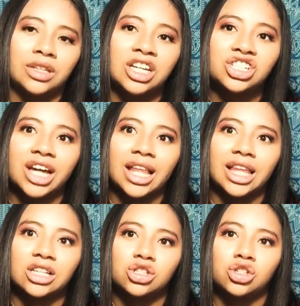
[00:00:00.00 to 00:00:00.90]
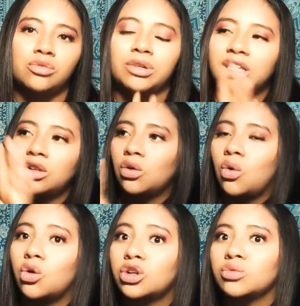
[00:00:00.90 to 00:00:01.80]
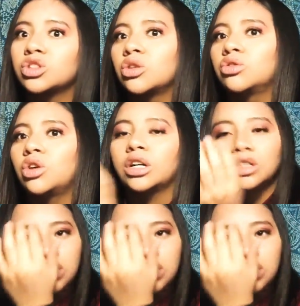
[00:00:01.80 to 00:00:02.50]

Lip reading: kitchen had lights too, but the little corner was so dark.